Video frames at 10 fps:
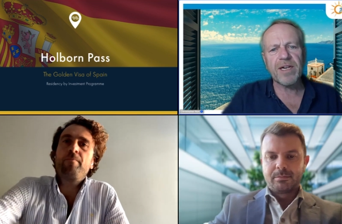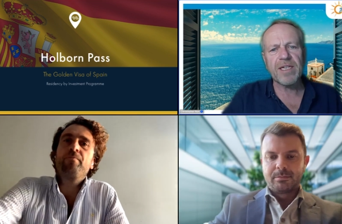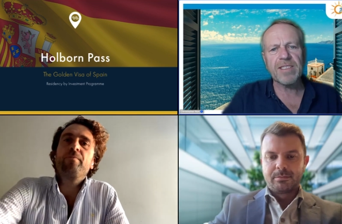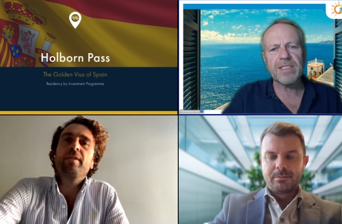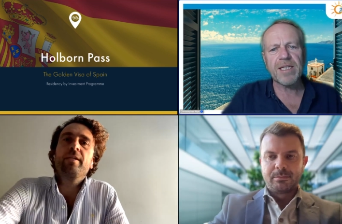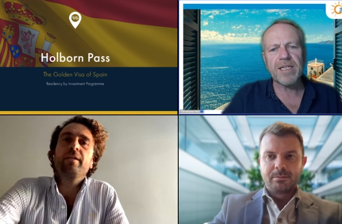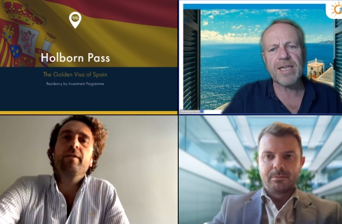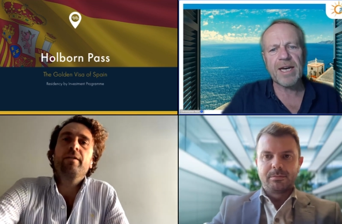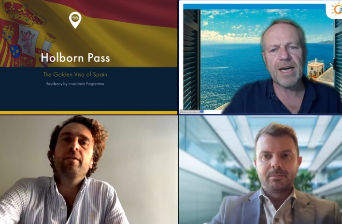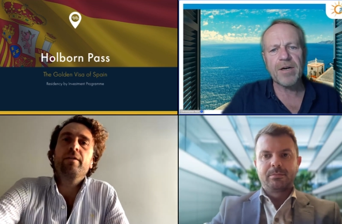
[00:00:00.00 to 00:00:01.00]
Speaker 1: and tell us
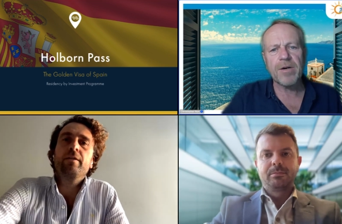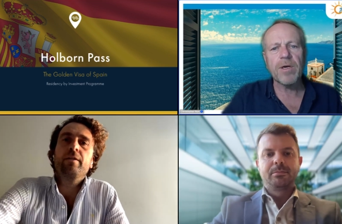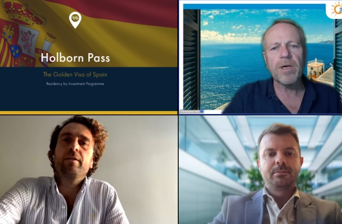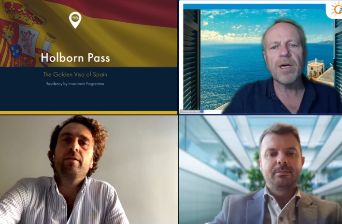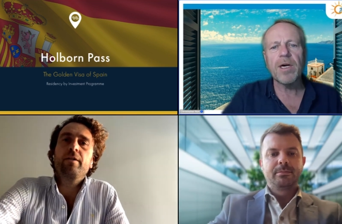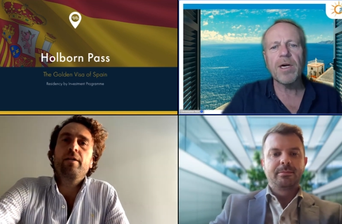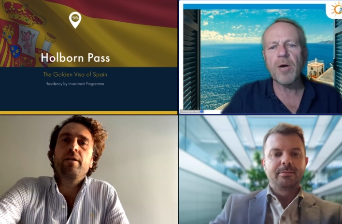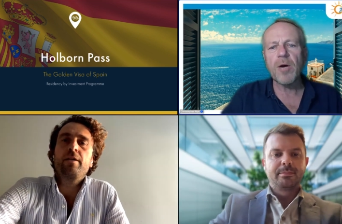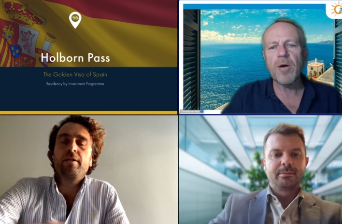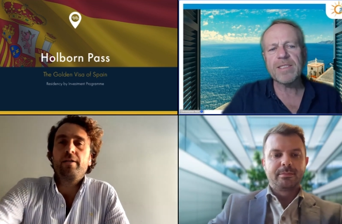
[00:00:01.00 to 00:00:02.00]
how
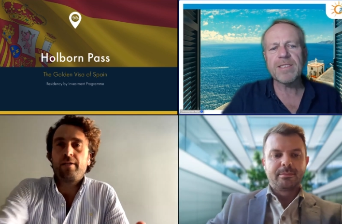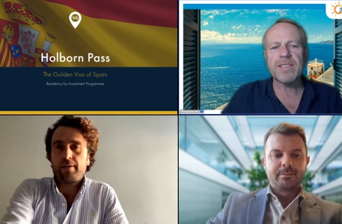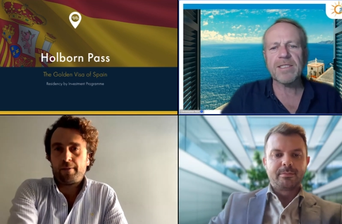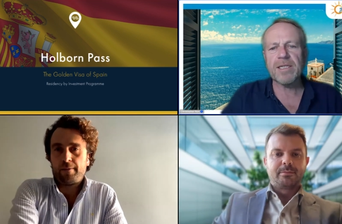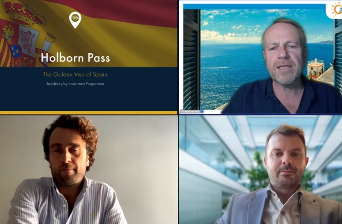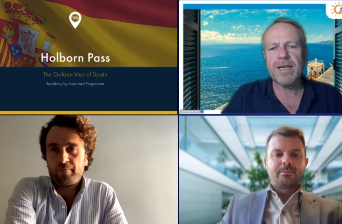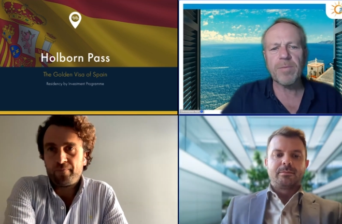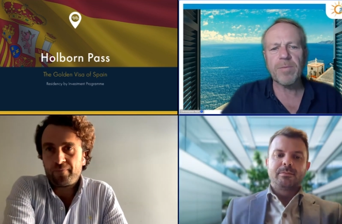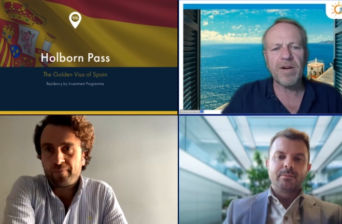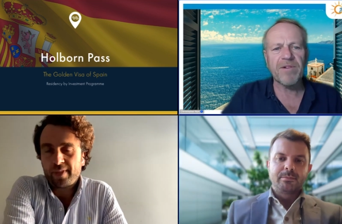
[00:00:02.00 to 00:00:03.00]
Holborn and assets can
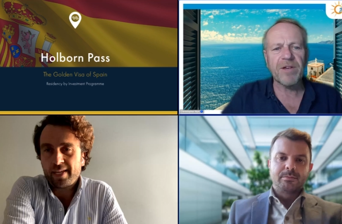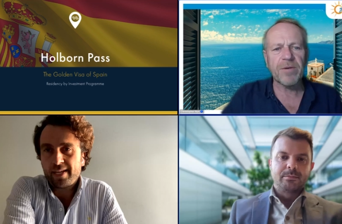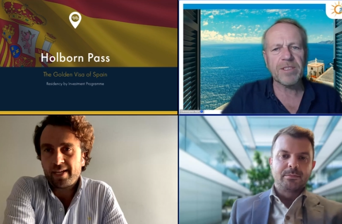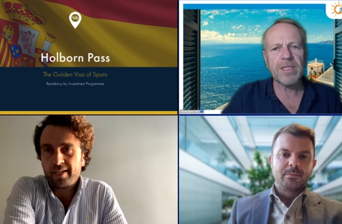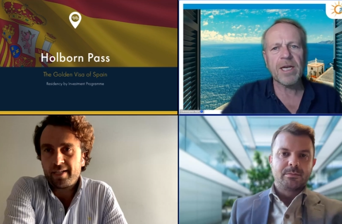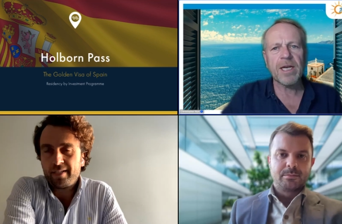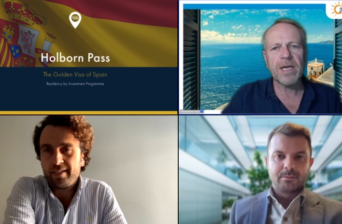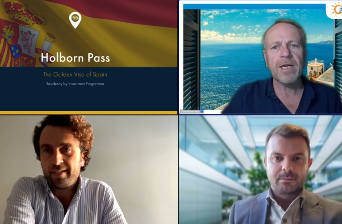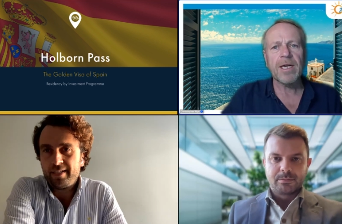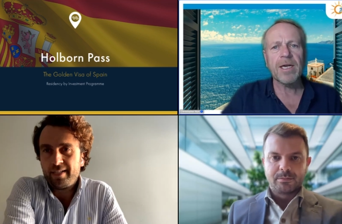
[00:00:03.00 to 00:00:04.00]
help our viewers
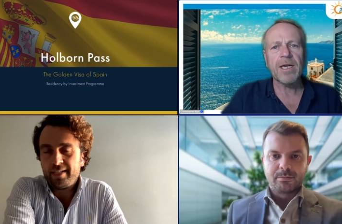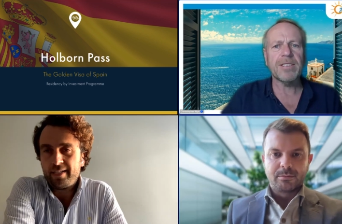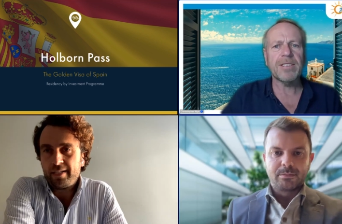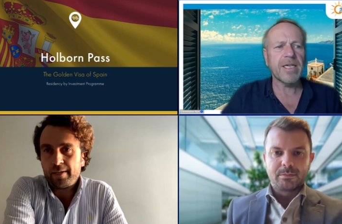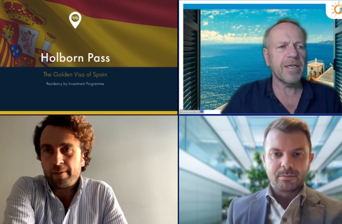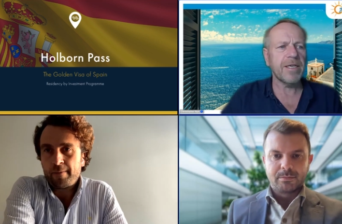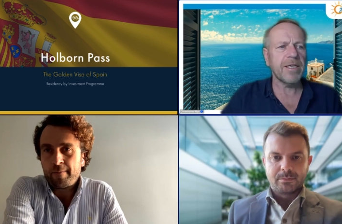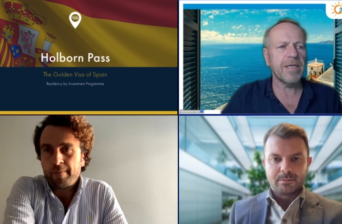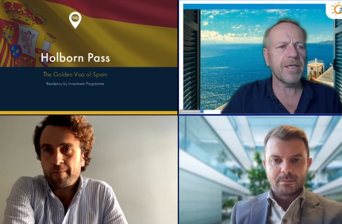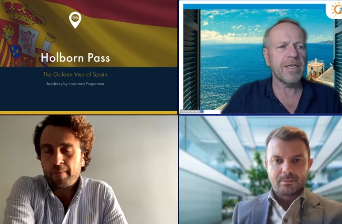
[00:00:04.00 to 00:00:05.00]
uh, today.
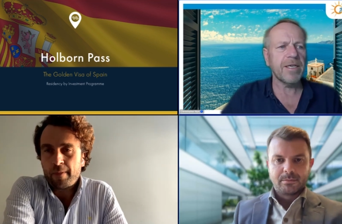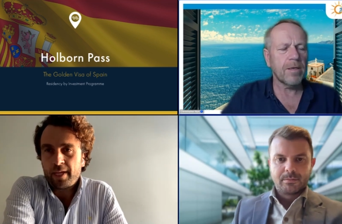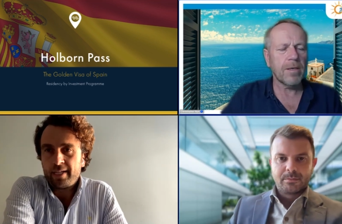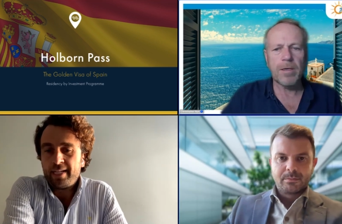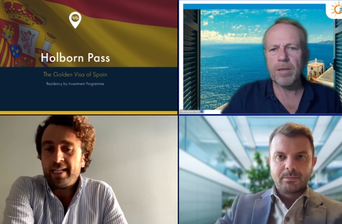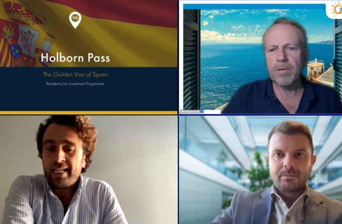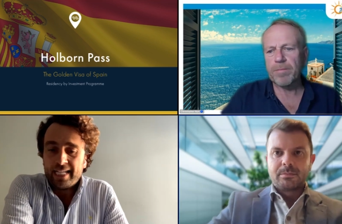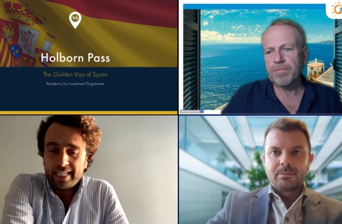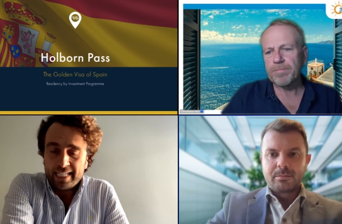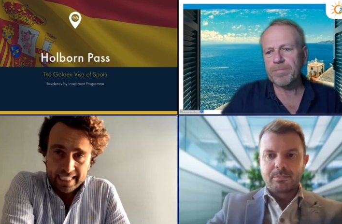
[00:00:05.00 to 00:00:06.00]

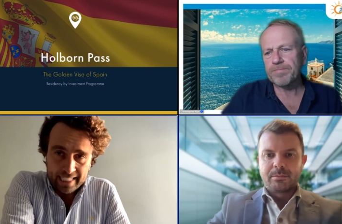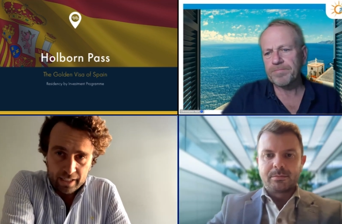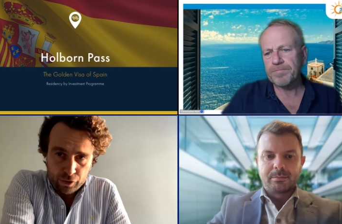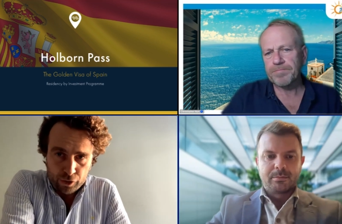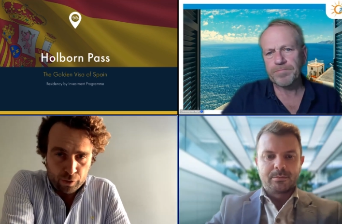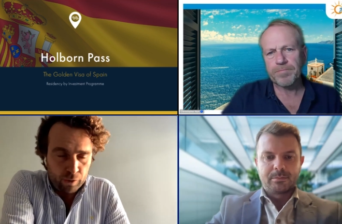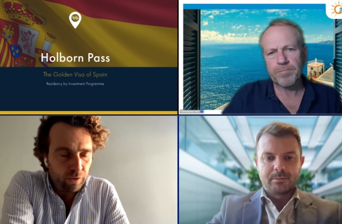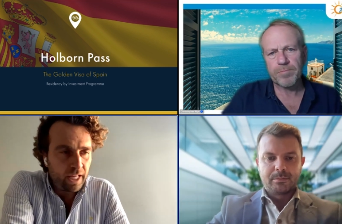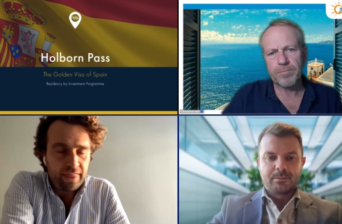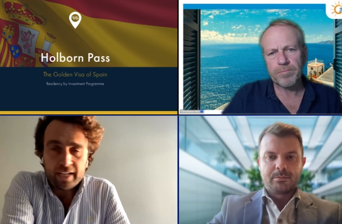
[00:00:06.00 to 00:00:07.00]
Speaker 2: Yes,
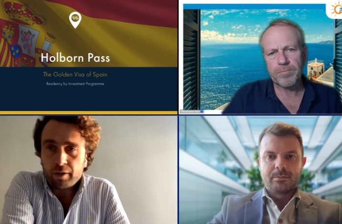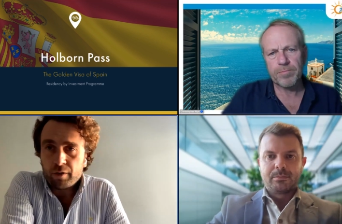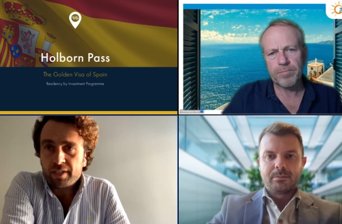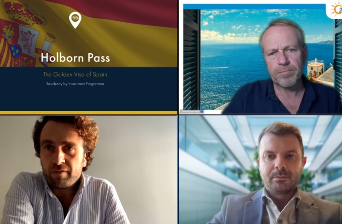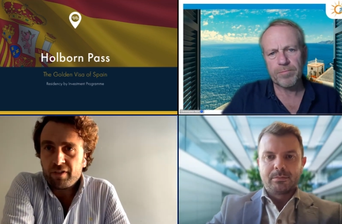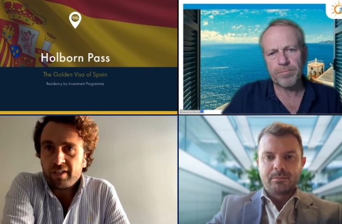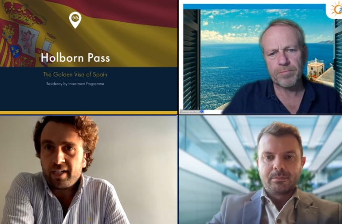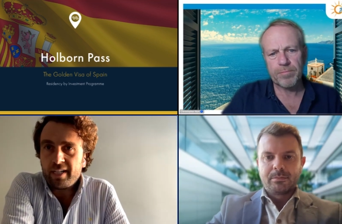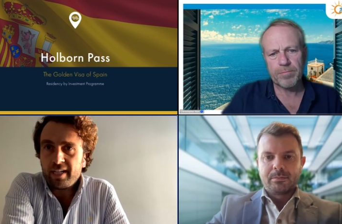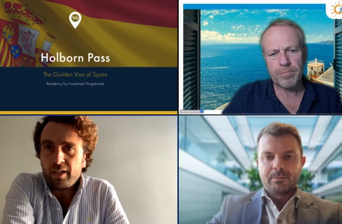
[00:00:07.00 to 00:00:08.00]
sure. Thank you,
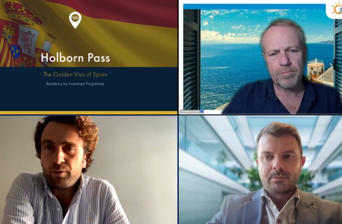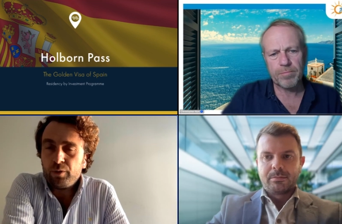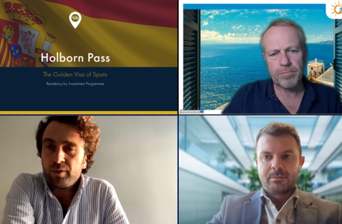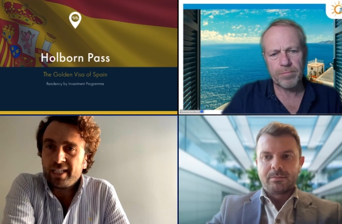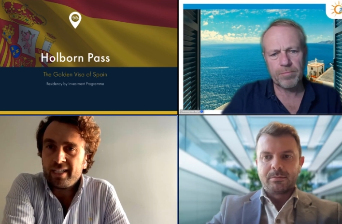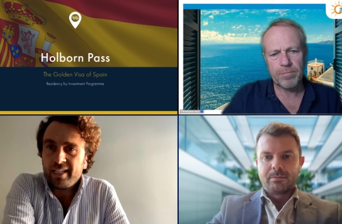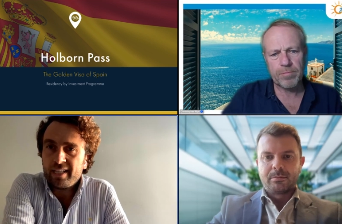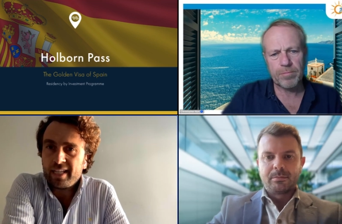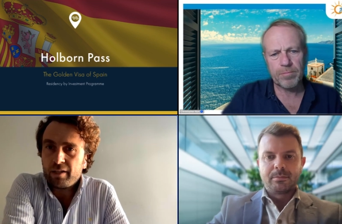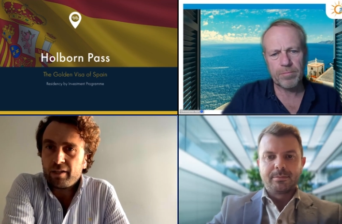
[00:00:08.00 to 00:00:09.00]
Christopher, and hello,
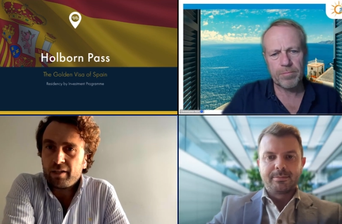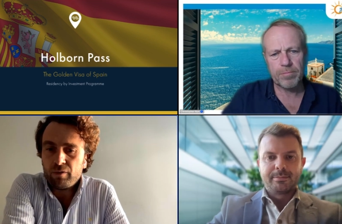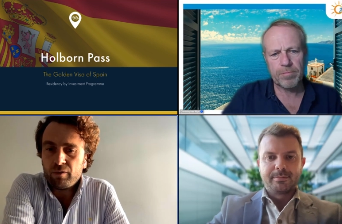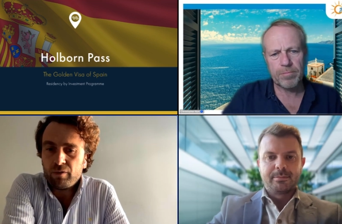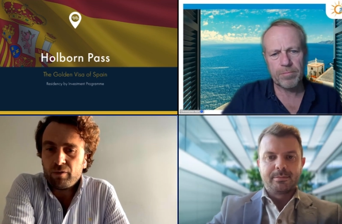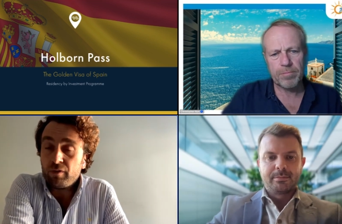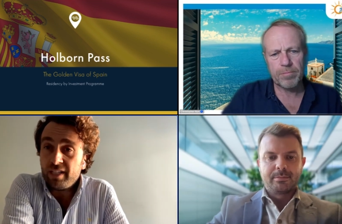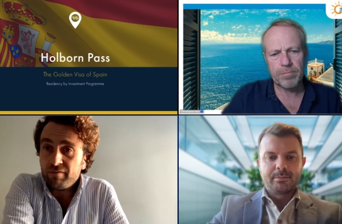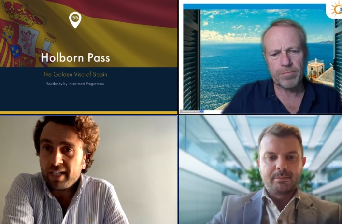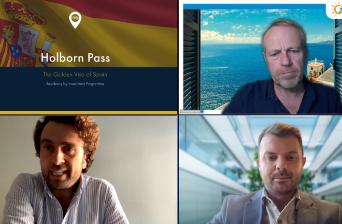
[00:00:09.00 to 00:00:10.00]
Dusan. Thank you for,
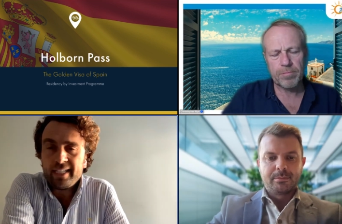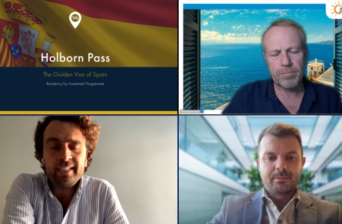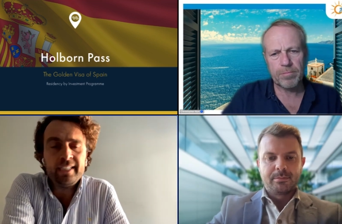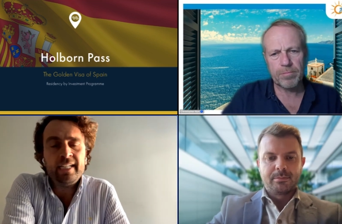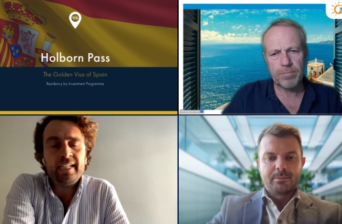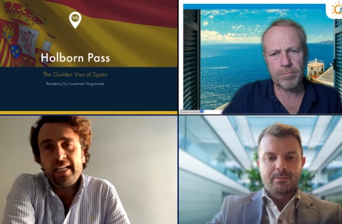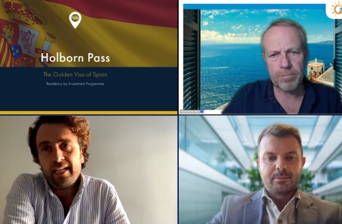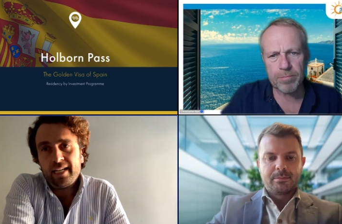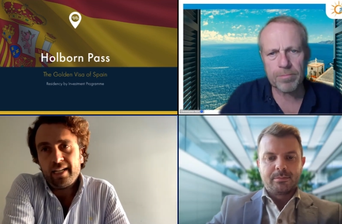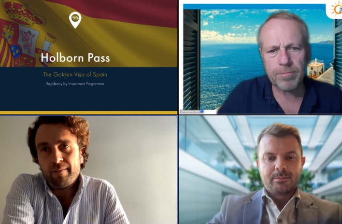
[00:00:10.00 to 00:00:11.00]
for the invite here.
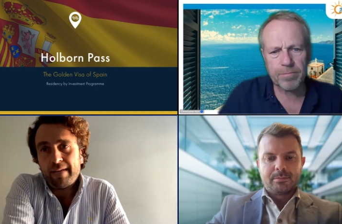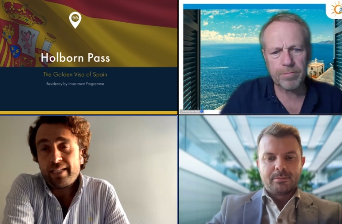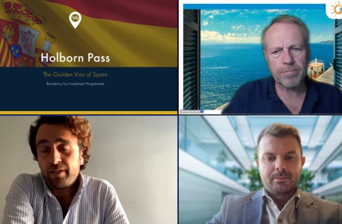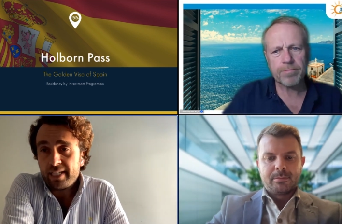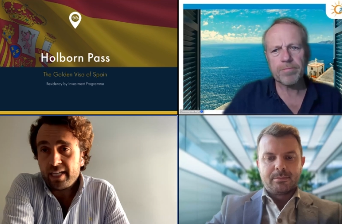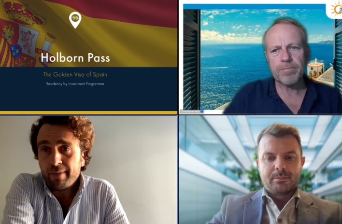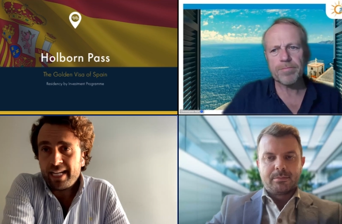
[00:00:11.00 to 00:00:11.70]
Um, as you said, my